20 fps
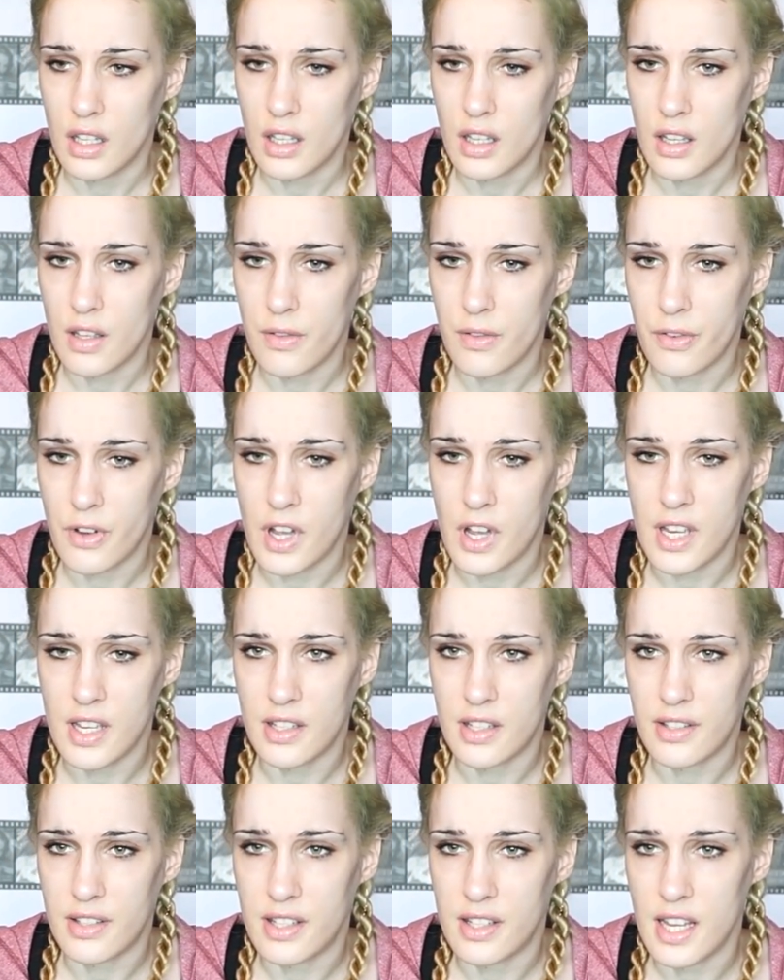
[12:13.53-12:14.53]
if I
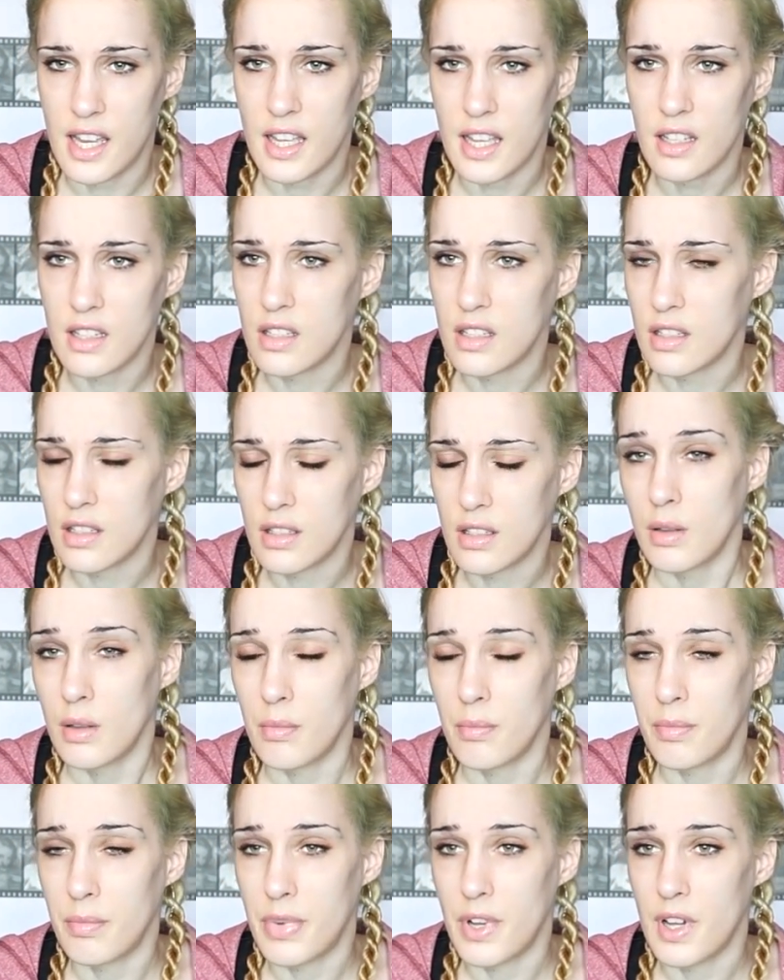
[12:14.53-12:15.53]
see it,
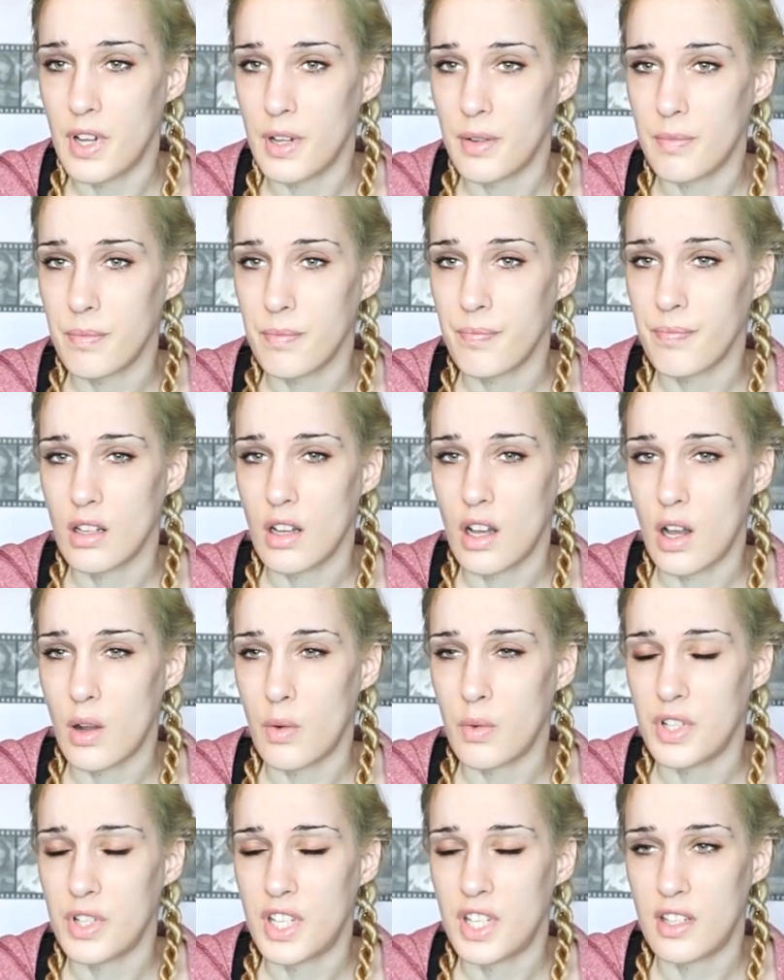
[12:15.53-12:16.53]
but I
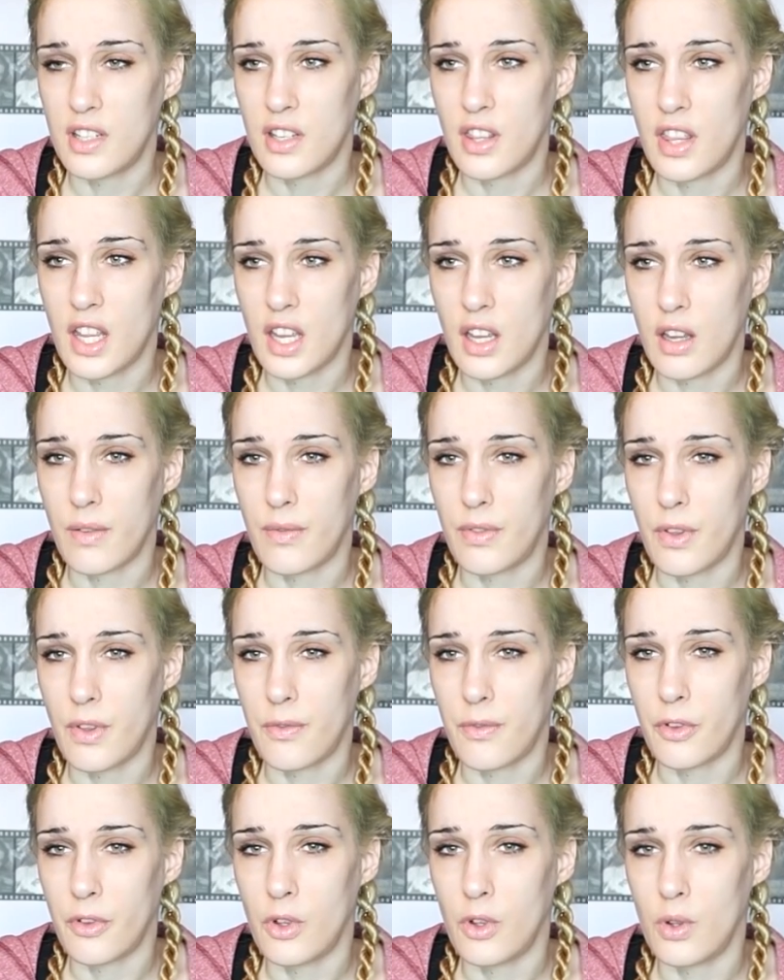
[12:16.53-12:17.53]
wanted to think of the
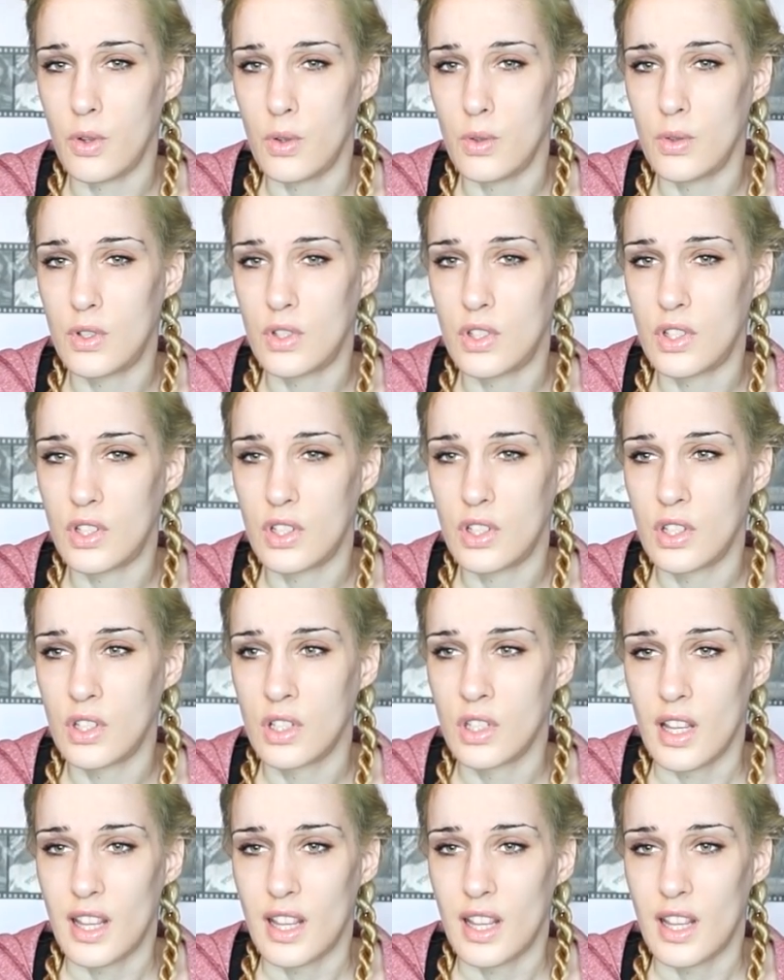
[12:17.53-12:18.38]
foods